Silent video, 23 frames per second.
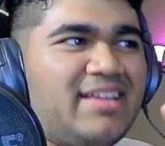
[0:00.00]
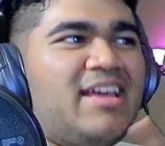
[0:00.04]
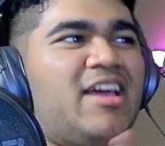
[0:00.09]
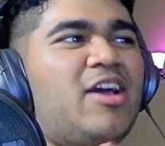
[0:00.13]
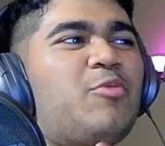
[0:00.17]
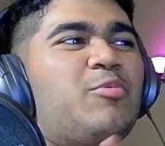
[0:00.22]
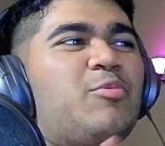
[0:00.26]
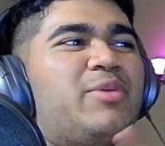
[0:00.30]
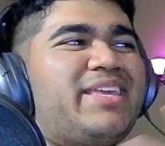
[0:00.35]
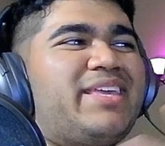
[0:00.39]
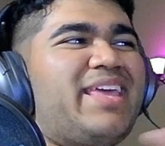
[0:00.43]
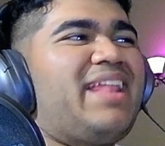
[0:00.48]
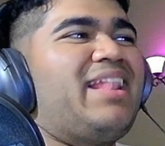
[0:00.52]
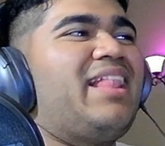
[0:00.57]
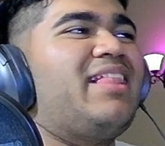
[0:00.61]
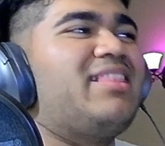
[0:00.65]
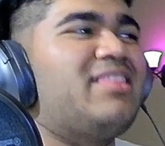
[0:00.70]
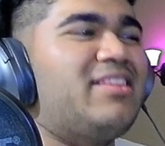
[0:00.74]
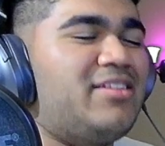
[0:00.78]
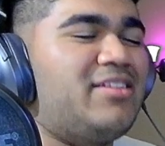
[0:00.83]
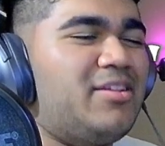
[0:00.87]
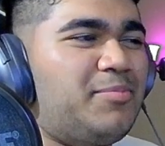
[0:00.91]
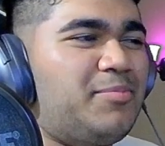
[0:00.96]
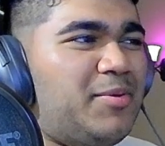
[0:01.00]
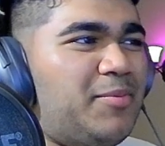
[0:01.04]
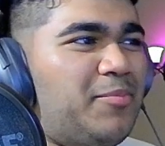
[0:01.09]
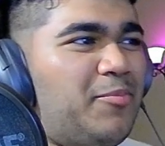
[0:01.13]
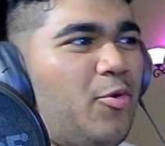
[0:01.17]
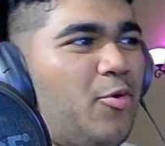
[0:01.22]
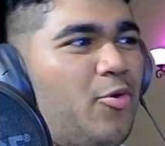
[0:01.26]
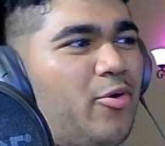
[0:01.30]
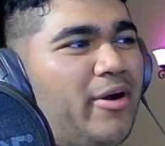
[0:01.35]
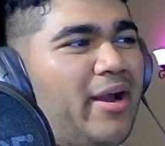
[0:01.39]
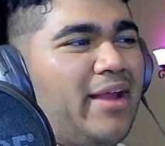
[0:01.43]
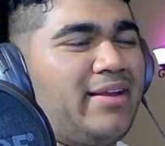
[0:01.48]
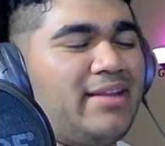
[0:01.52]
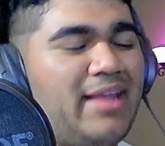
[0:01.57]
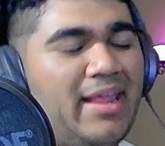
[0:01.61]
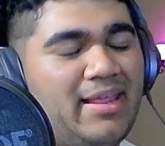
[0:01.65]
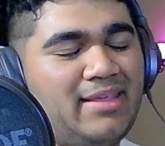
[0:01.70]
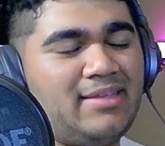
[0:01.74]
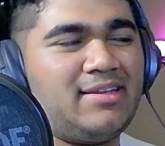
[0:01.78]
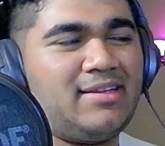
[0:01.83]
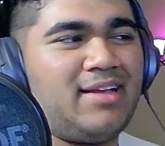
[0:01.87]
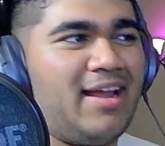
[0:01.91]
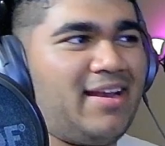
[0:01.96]
we get a little bit more it,
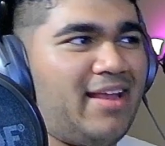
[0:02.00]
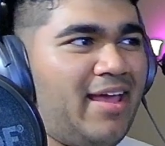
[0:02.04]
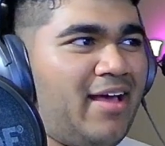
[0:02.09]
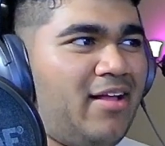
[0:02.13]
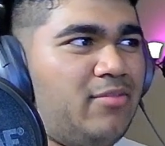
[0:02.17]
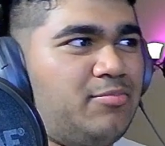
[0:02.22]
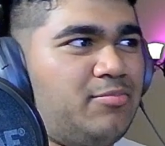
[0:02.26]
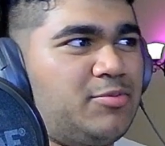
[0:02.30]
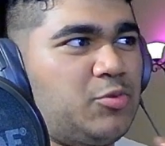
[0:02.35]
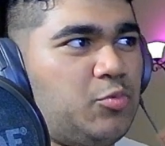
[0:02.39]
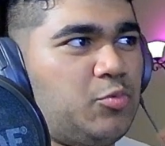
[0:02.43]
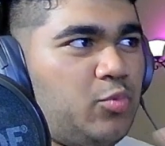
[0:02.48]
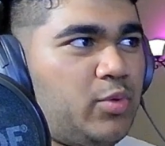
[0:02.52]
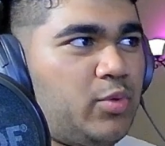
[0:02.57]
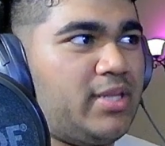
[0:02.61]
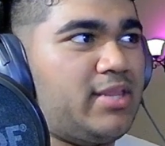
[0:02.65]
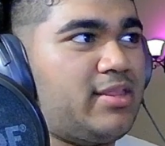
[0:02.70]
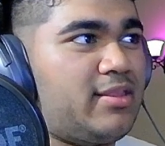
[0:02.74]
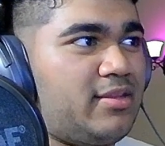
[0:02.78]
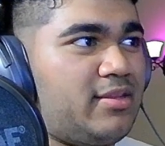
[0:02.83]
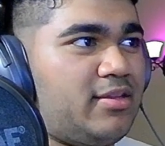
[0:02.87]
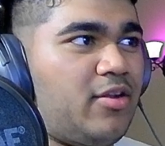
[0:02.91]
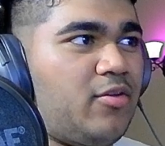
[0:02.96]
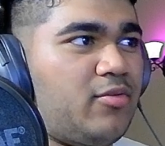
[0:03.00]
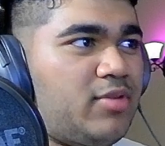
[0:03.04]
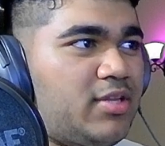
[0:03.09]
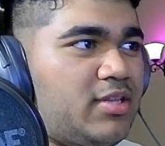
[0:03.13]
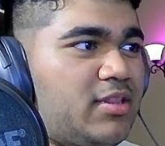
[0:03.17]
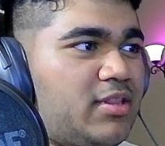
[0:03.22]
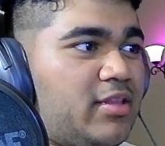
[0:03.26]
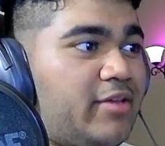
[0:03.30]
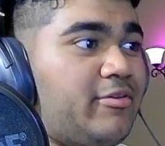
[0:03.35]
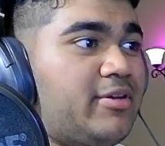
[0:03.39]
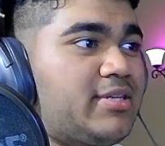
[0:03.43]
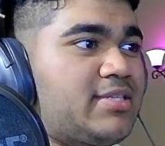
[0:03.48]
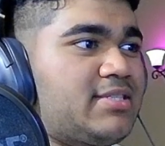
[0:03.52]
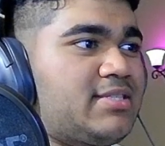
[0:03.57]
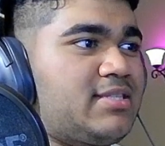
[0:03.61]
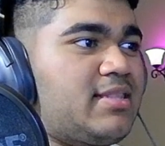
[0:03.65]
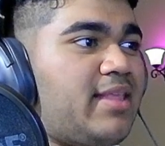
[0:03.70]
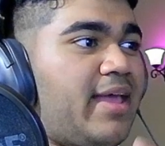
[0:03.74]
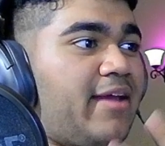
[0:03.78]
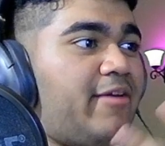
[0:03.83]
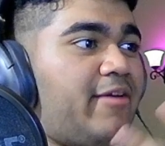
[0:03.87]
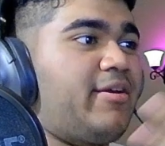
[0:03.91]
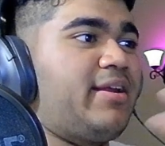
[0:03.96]
it kind of helps with you know the lyrics
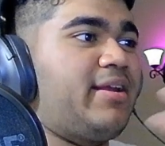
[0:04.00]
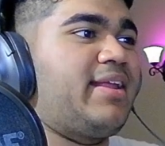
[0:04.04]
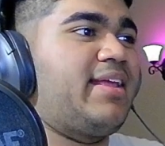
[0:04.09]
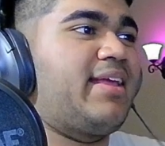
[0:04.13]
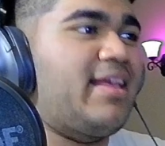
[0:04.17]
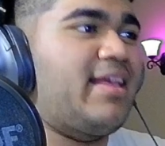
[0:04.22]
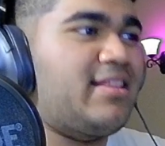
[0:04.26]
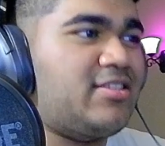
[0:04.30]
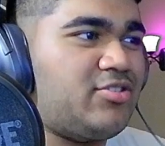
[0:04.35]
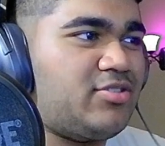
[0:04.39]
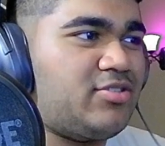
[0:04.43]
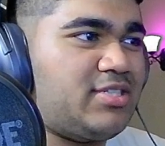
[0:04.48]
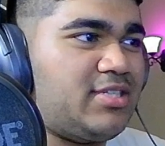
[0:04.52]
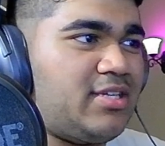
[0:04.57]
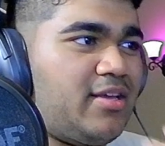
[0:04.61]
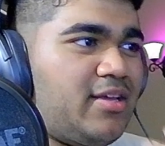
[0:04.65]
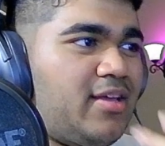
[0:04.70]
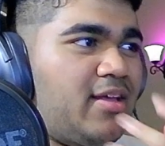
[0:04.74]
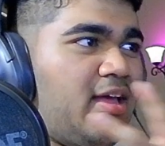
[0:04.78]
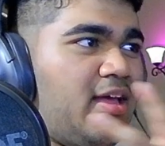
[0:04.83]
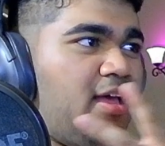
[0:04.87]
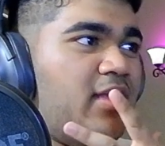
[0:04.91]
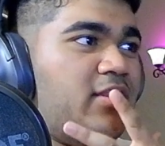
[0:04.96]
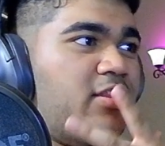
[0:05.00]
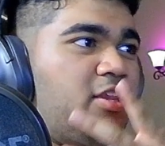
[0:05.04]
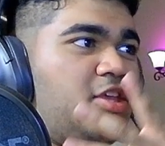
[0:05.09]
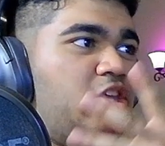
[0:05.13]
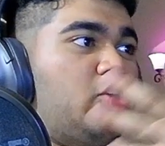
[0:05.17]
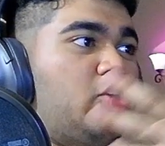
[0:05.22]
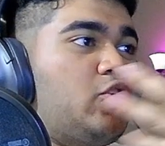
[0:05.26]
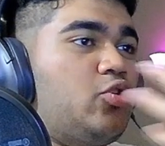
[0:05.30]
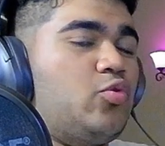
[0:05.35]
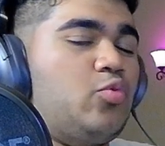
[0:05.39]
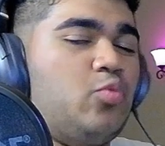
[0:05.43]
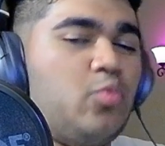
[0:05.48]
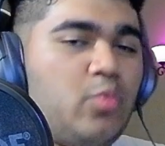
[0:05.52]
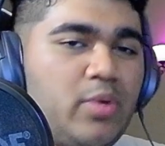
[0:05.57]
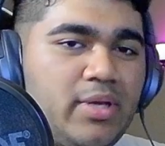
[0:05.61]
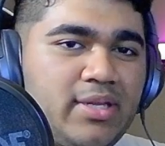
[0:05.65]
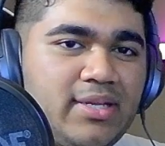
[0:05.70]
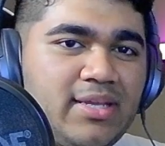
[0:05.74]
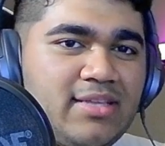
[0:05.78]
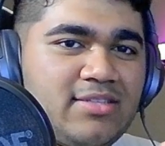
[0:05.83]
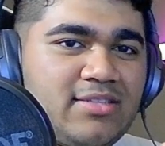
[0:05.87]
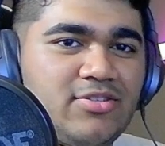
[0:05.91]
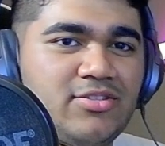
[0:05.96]
there it gets her to the you it
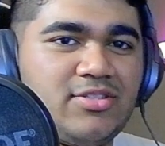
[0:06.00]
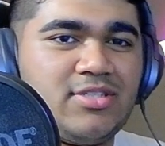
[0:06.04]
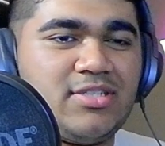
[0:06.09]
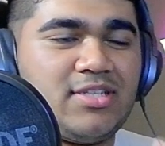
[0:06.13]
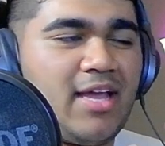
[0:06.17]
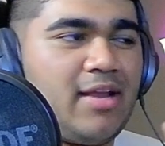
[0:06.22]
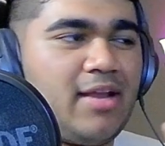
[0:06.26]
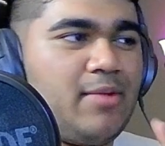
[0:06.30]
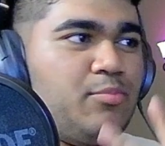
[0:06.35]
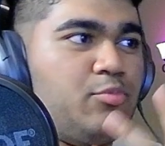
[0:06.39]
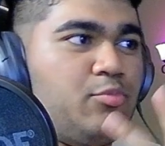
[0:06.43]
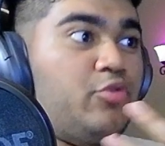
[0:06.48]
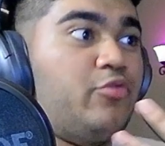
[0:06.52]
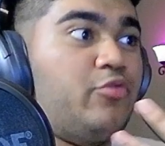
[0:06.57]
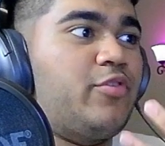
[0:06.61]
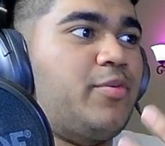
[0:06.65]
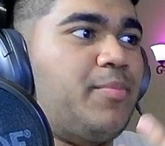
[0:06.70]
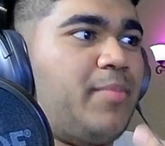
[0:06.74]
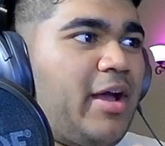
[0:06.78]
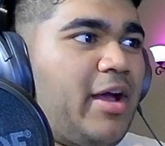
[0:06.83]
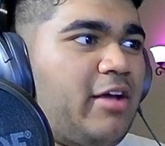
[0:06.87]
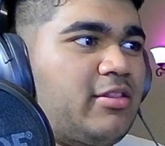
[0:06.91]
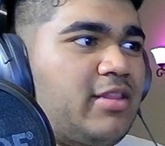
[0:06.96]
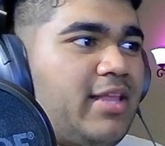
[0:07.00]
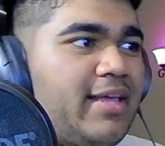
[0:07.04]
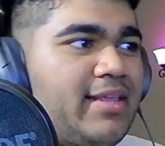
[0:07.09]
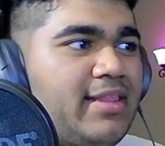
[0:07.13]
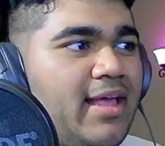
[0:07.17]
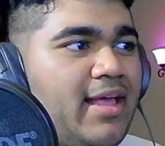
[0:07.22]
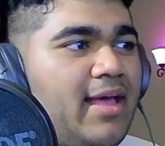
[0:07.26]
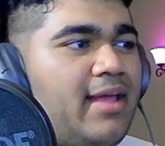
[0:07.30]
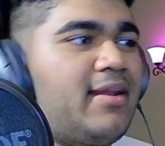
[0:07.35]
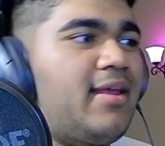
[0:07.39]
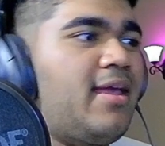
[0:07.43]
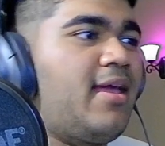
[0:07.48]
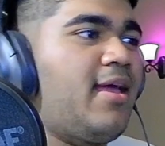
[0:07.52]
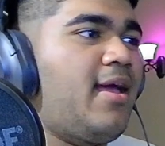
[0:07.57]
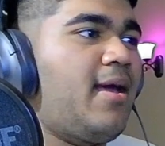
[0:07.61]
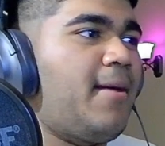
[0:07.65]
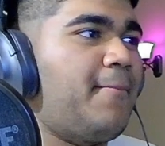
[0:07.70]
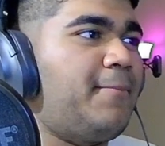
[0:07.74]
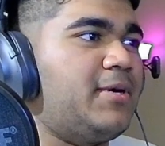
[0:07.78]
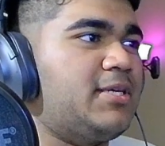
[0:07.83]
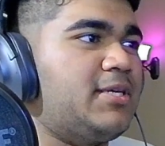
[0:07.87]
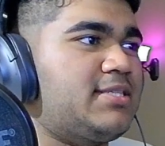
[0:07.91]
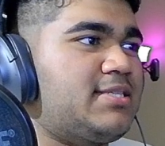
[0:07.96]
gets her to kind of move her mouth like that
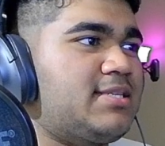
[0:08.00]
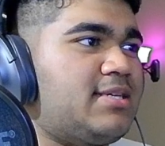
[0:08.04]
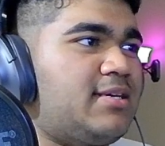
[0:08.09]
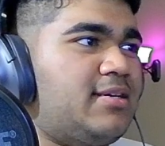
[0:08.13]
but